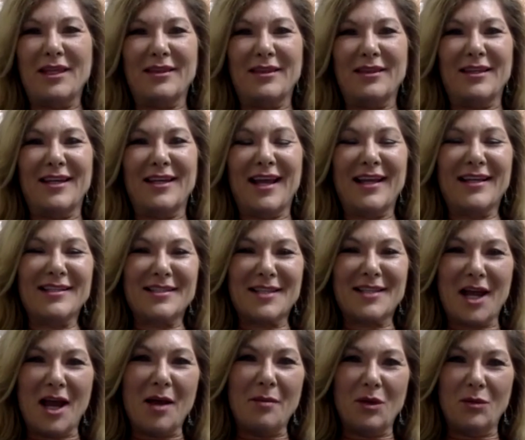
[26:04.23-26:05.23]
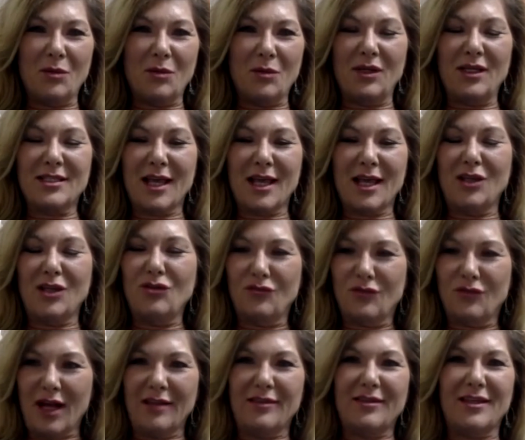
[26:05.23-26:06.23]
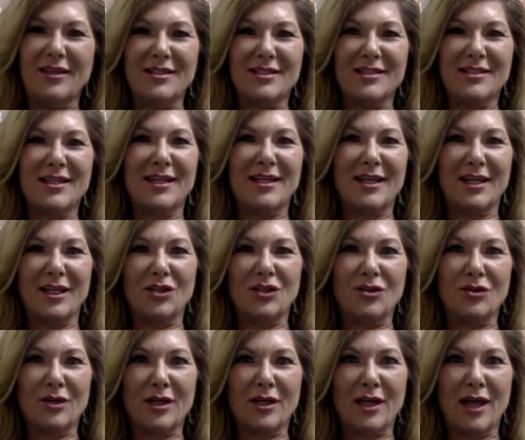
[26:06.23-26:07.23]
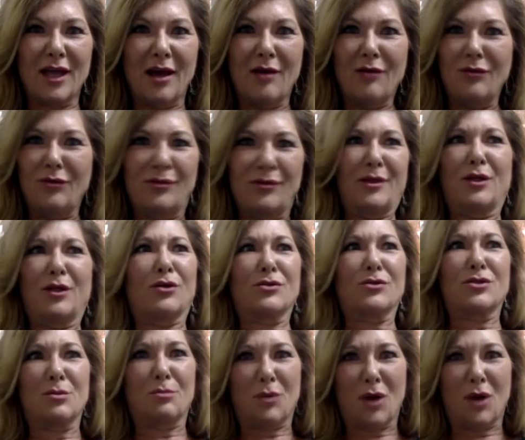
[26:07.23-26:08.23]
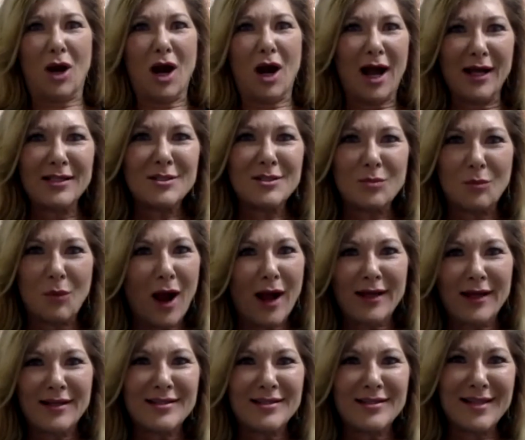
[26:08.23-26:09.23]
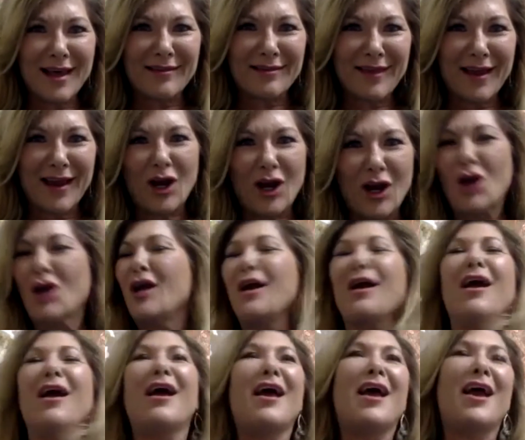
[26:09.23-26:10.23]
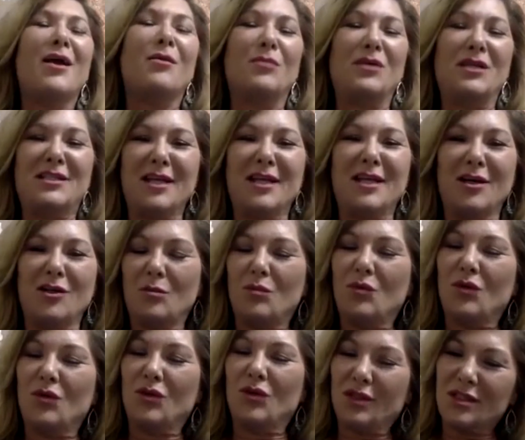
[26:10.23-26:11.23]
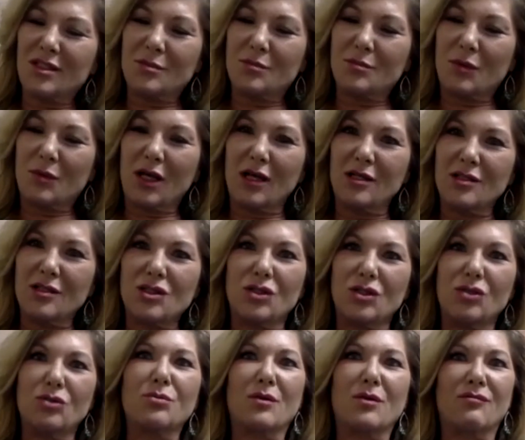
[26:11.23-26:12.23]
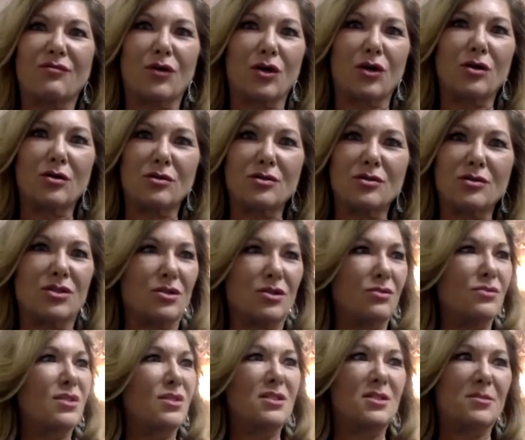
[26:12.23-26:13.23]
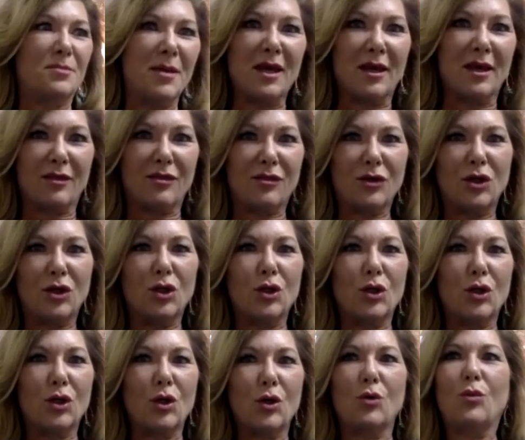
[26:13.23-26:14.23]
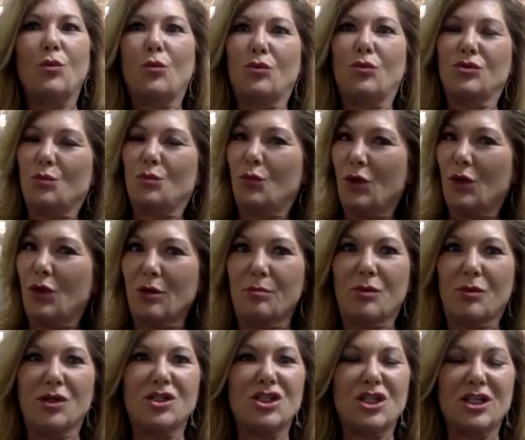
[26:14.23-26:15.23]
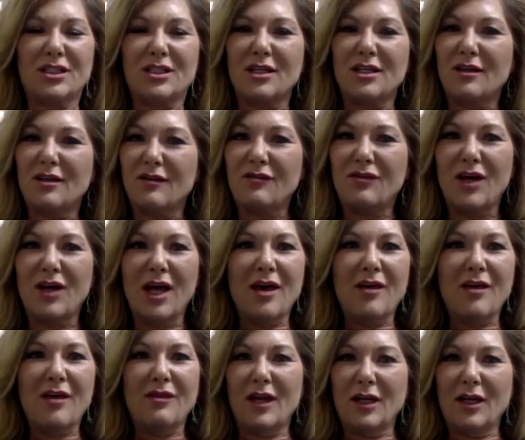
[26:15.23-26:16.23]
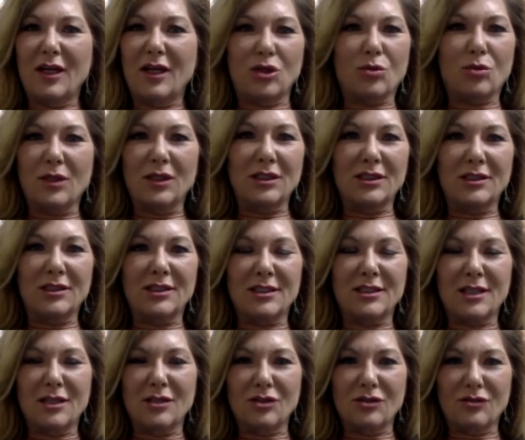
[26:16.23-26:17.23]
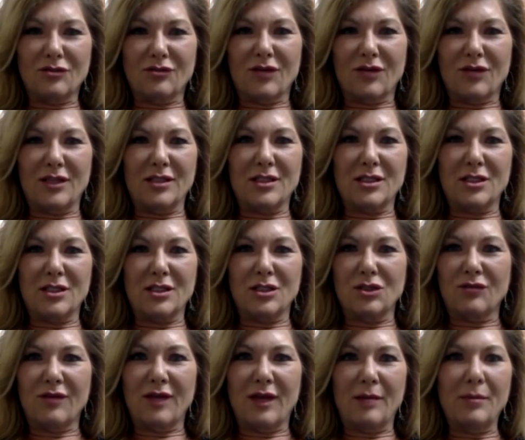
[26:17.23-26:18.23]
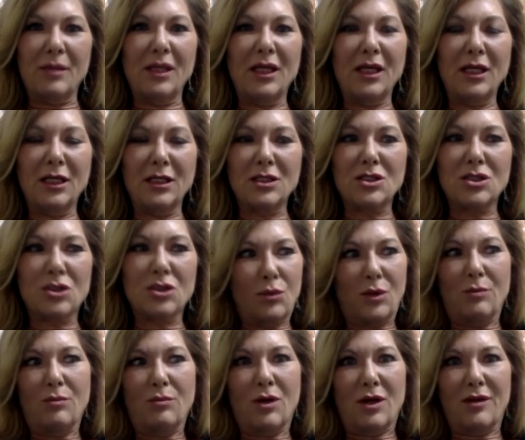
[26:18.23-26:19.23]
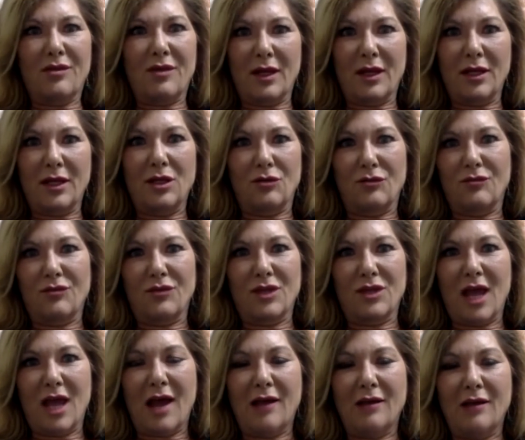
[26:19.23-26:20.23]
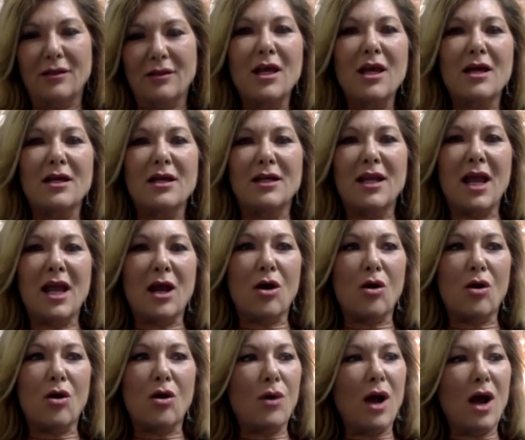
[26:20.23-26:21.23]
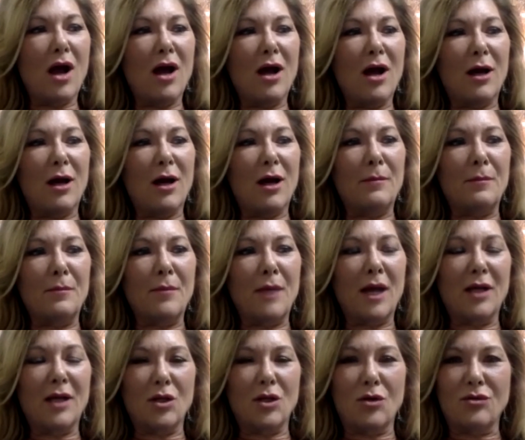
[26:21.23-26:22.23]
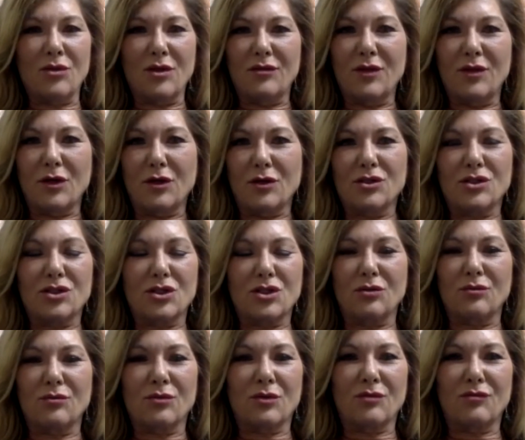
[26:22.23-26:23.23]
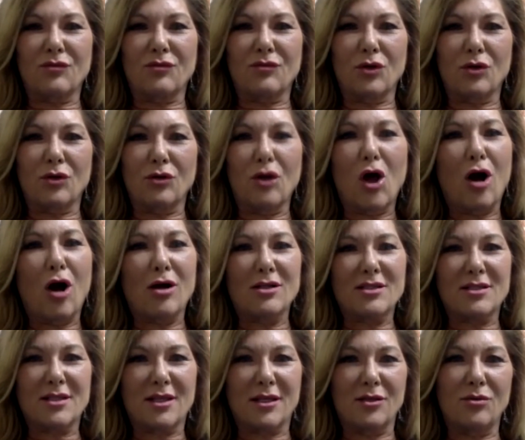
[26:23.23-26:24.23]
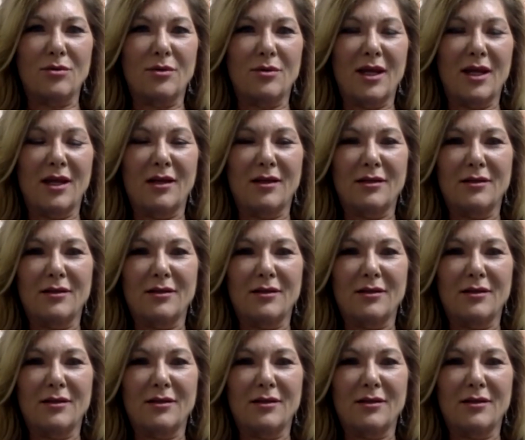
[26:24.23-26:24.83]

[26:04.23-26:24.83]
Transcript: the next time and we say, you've got this sitting in your account, they're surprised. Why is that there? And we tell them, well, this is because you referred Susie Smith. You know, we're appreciative that you're willing to tell your friends and your family. And so we want to thank you for that. Now, I know that there are certain referral laws that you can't